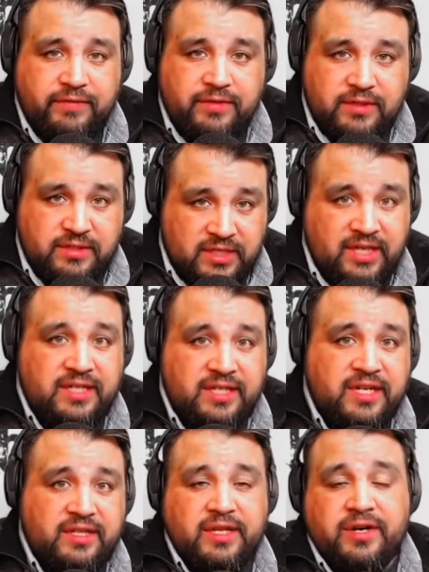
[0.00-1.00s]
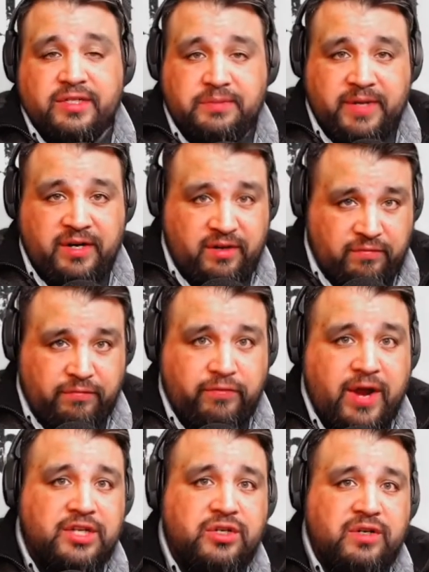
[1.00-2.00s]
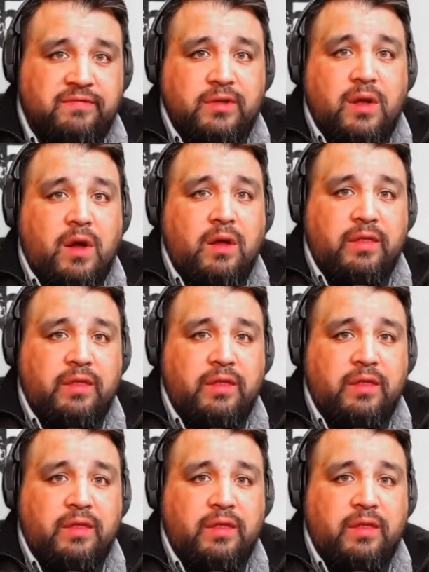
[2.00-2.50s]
sees that there's been an infraction of the law,